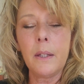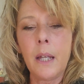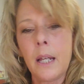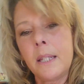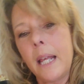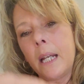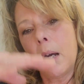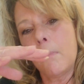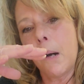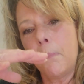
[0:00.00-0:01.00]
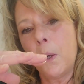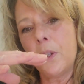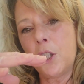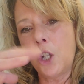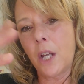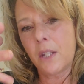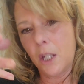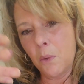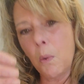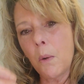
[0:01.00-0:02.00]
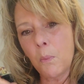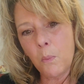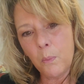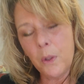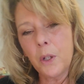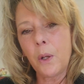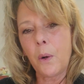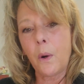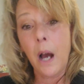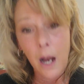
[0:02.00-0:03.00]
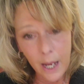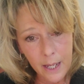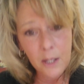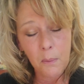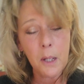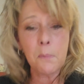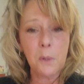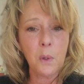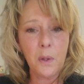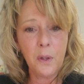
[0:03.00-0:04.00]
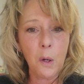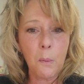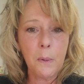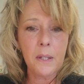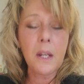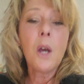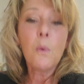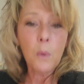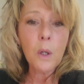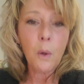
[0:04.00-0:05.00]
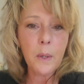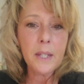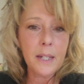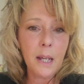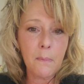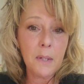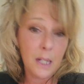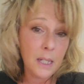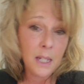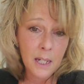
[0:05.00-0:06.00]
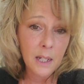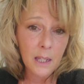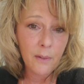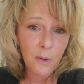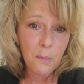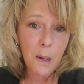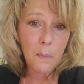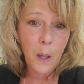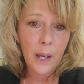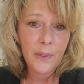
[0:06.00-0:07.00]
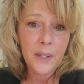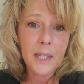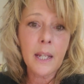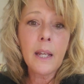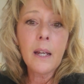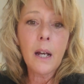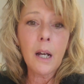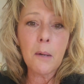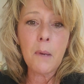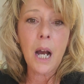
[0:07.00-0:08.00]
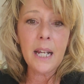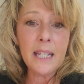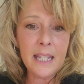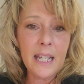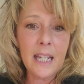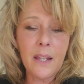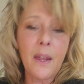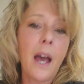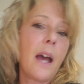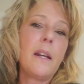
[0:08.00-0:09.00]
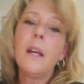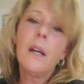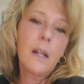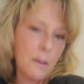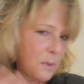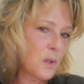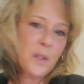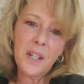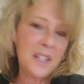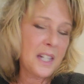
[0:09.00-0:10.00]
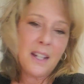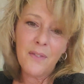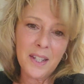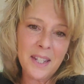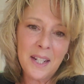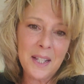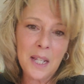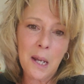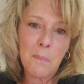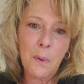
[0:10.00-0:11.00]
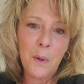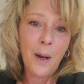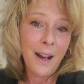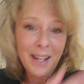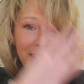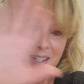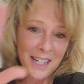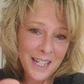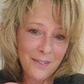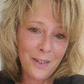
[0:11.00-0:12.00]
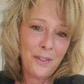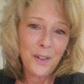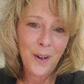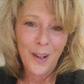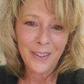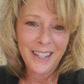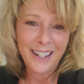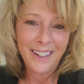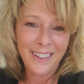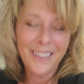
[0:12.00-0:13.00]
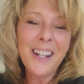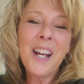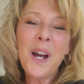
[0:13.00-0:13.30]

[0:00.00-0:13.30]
as they come up on the chest is when, I, as a respiratory therapist, would always attempt to deliver my breaths. I see that I'm using Steve as an example. Hi, Steve, if you're out there.